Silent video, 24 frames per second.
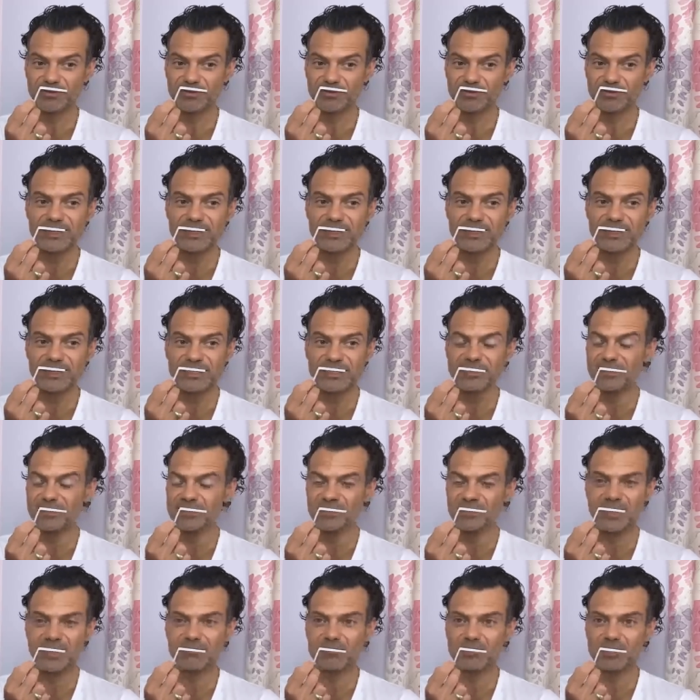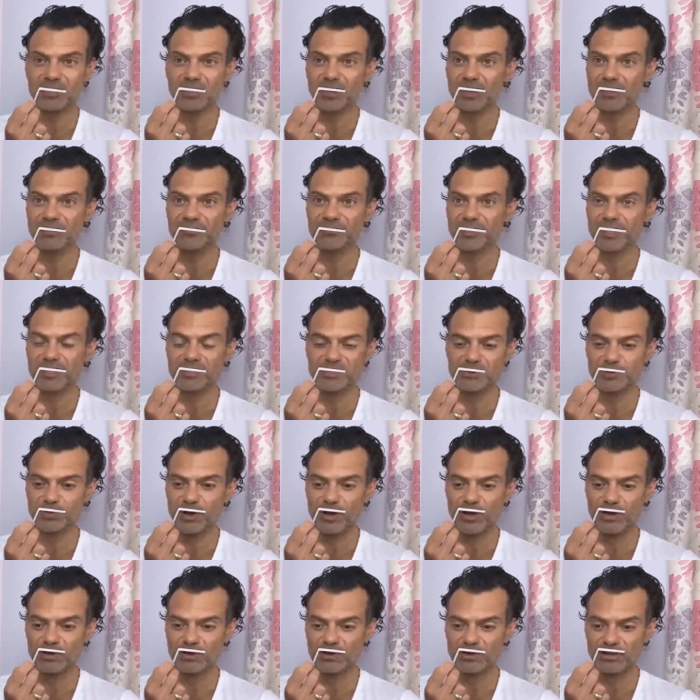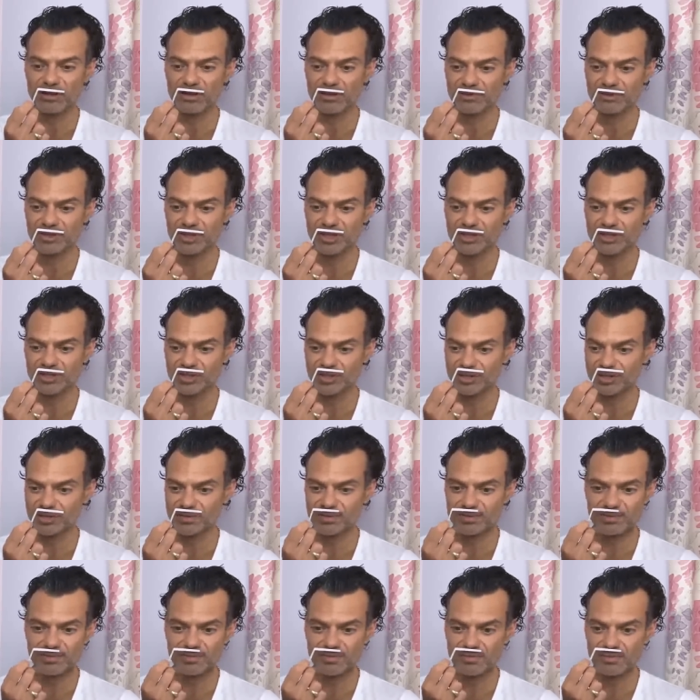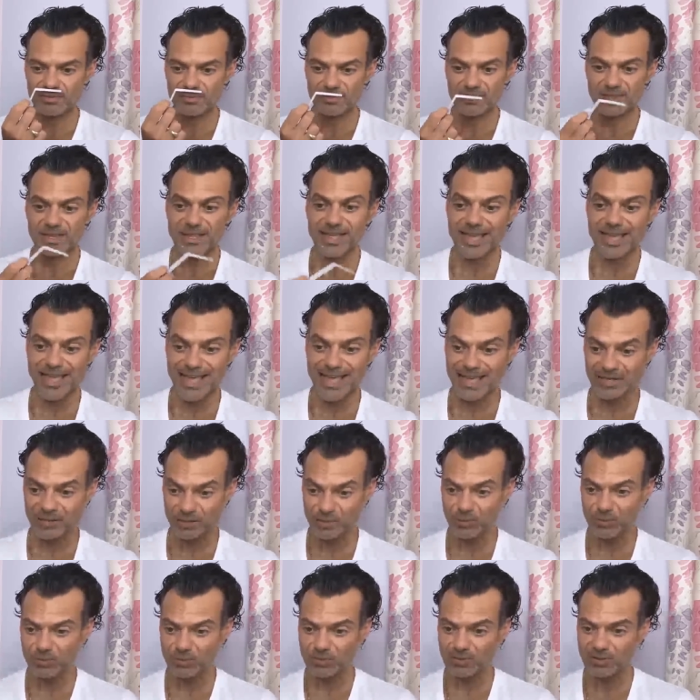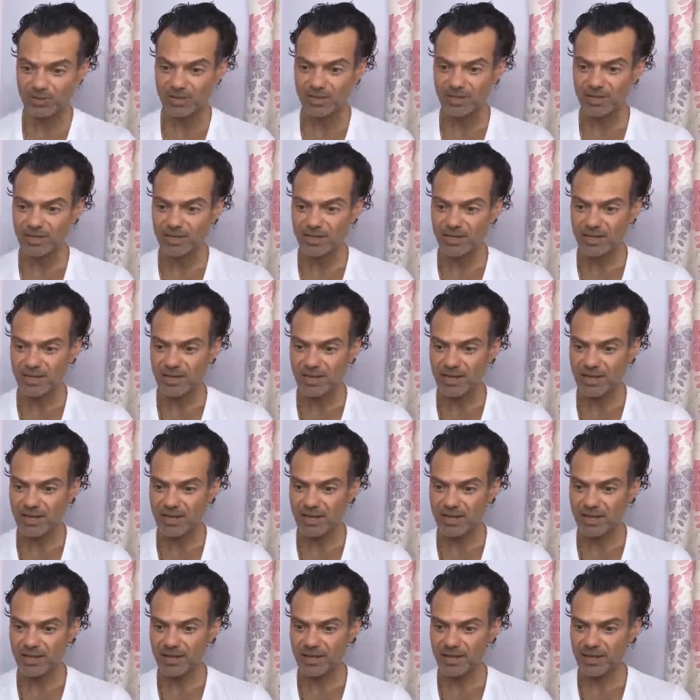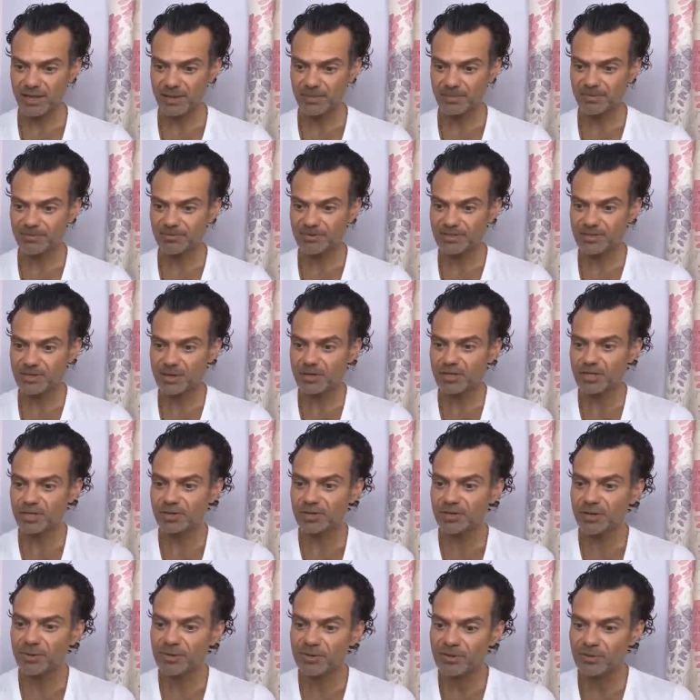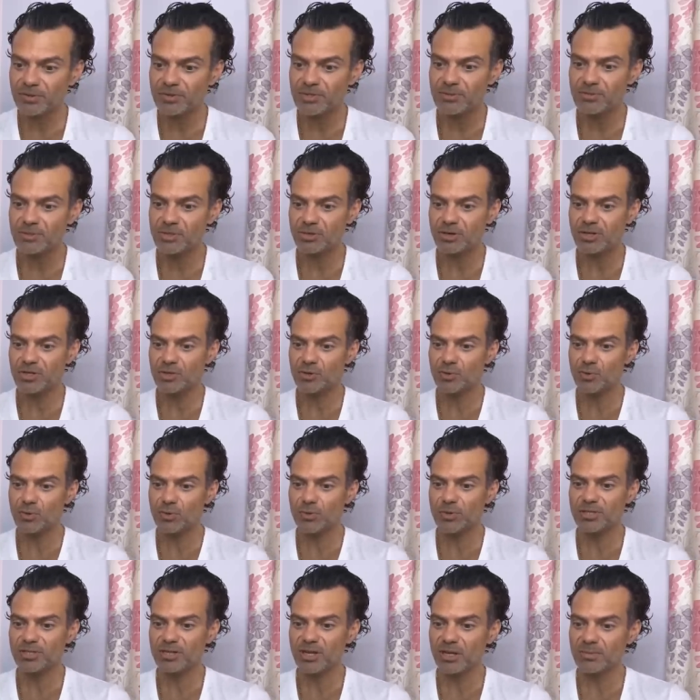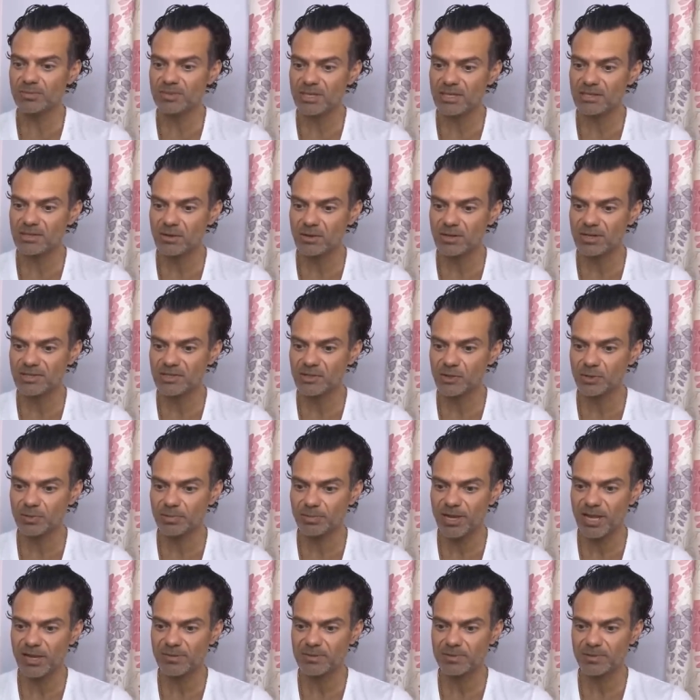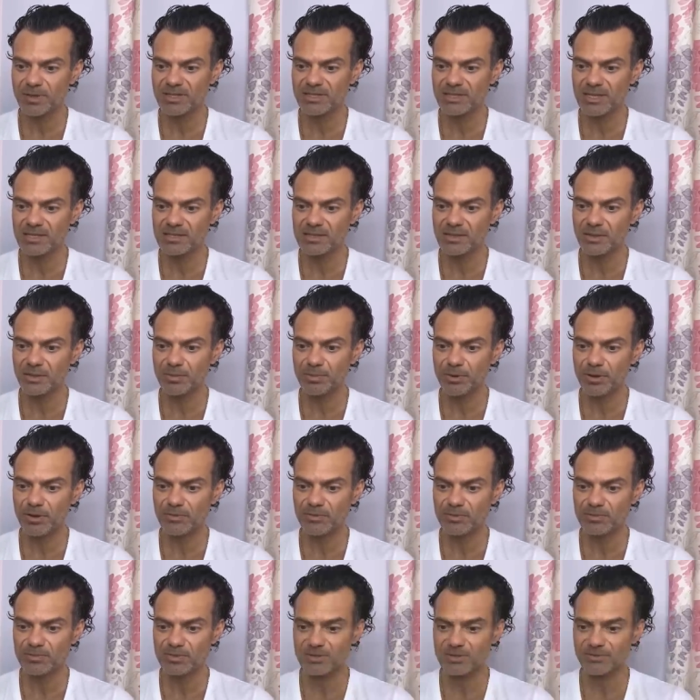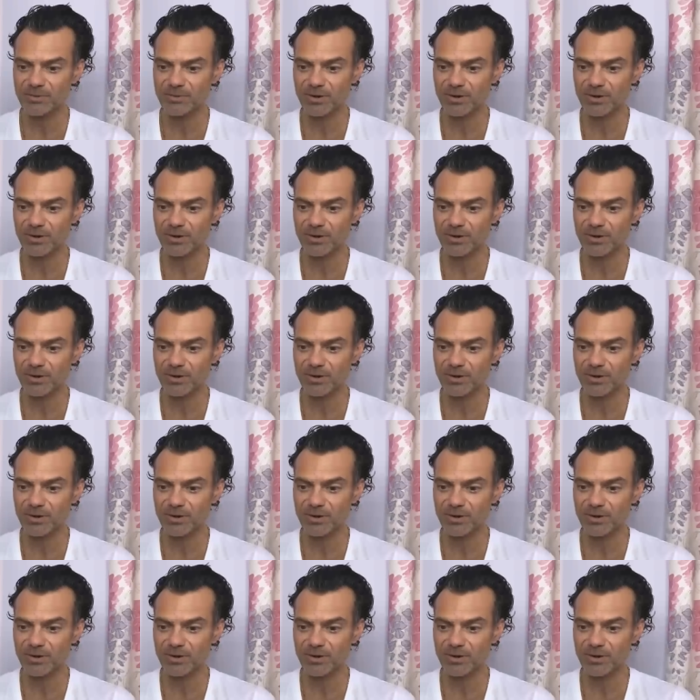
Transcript: really, really doesn't have the life and sparkle of ginger at all. Um, Versace are going through some strange and awkward times, says Holly. So it perhaps makes sense that the perfumes are